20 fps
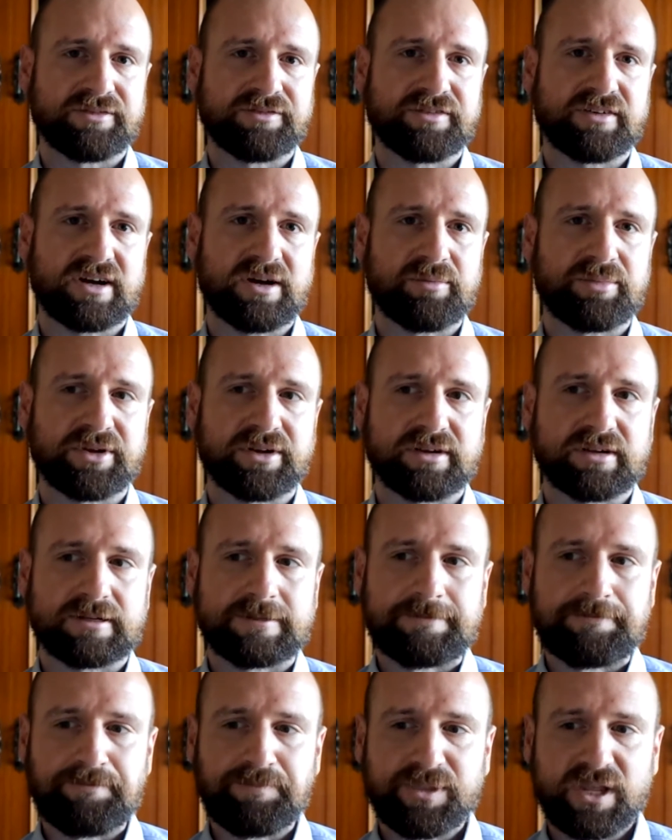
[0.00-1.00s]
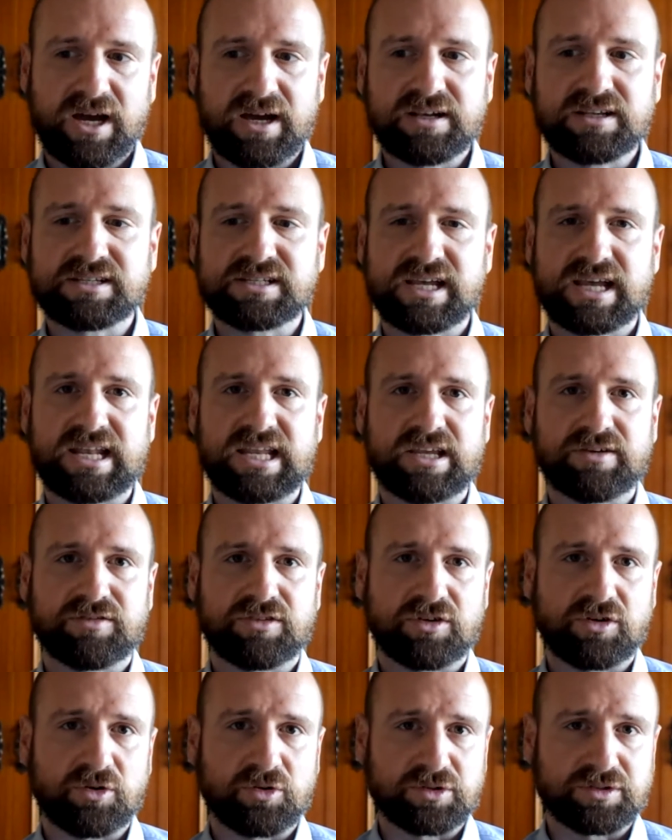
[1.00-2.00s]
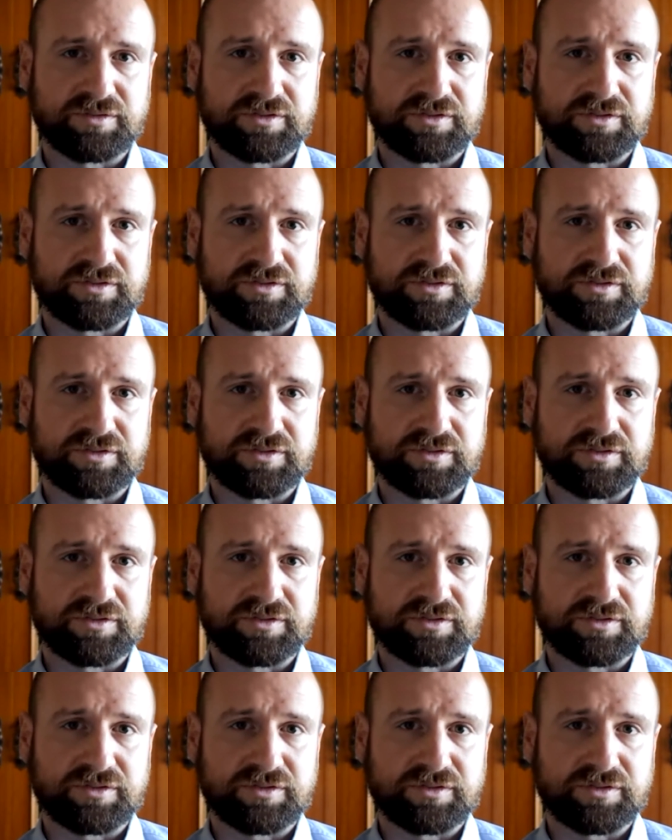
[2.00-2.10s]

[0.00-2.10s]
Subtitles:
far better understanding of the course